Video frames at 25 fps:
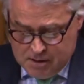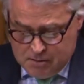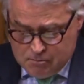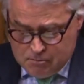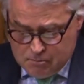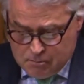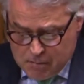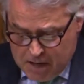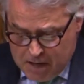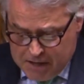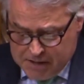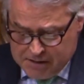
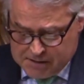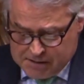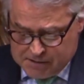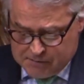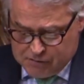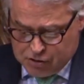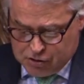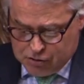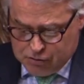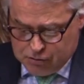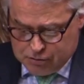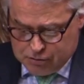Millions
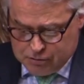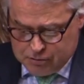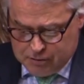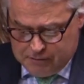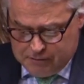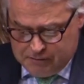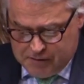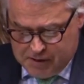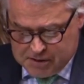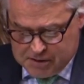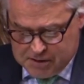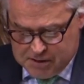of children are
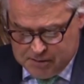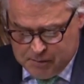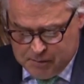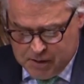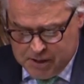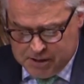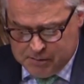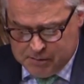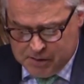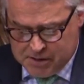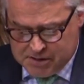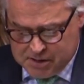affected
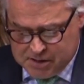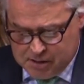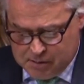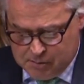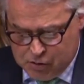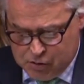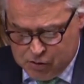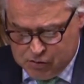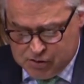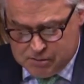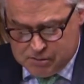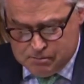by domestic
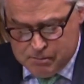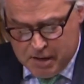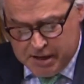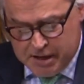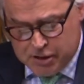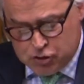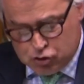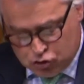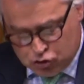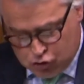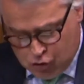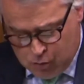abuse,
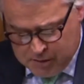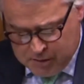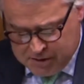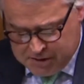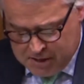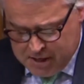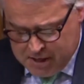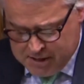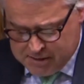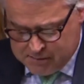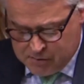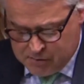many
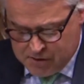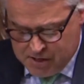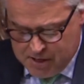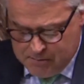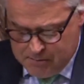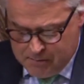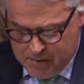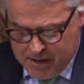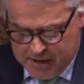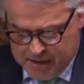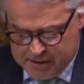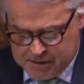traumatised by the
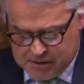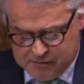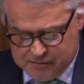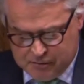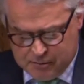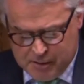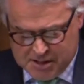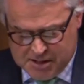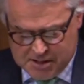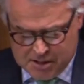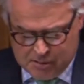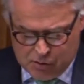impact of
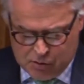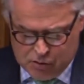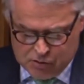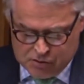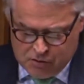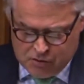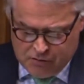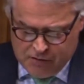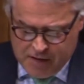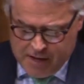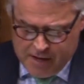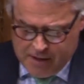domestic
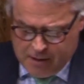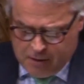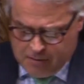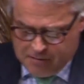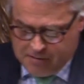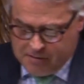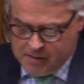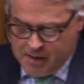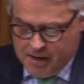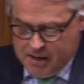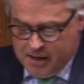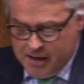abuse on their
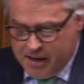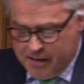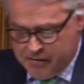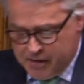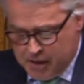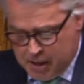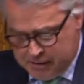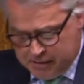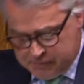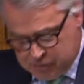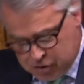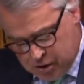health and
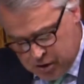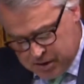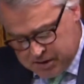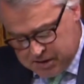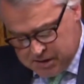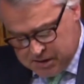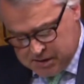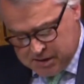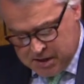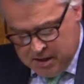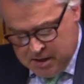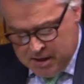their life
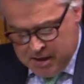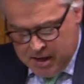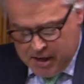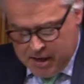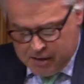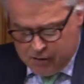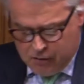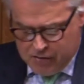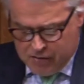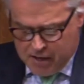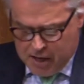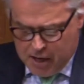chances
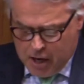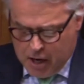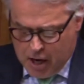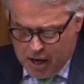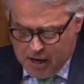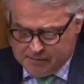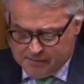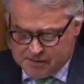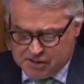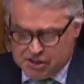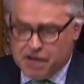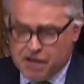and on their
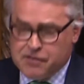lives.